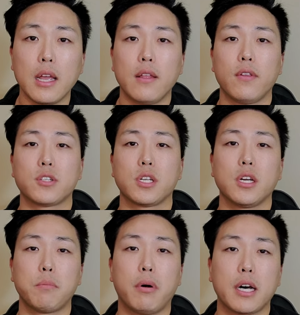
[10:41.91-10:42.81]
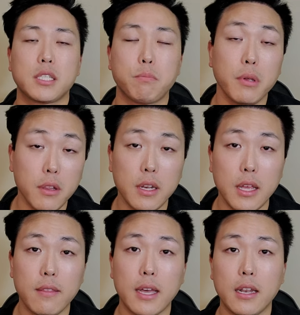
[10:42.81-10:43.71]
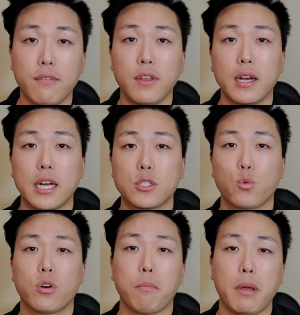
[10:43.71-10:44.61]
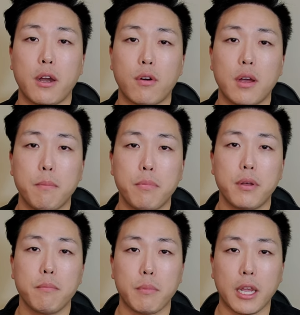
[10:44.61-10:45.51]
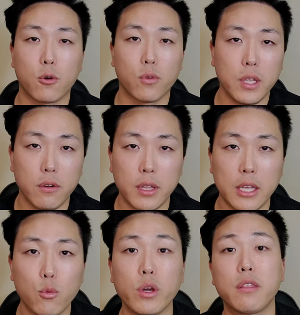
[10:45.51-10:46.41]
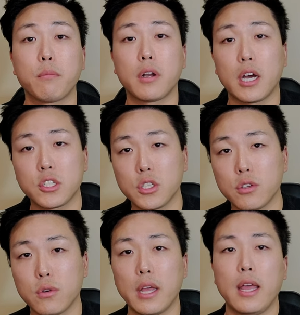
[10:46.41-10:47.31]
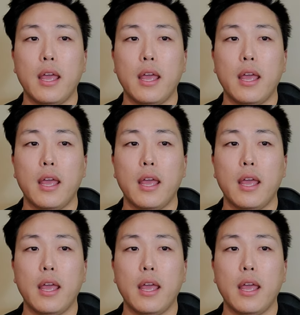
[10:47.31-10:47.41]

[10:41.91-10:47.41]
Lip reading: There's a good possibility that if you guys were to pair up microneedling with minoxidil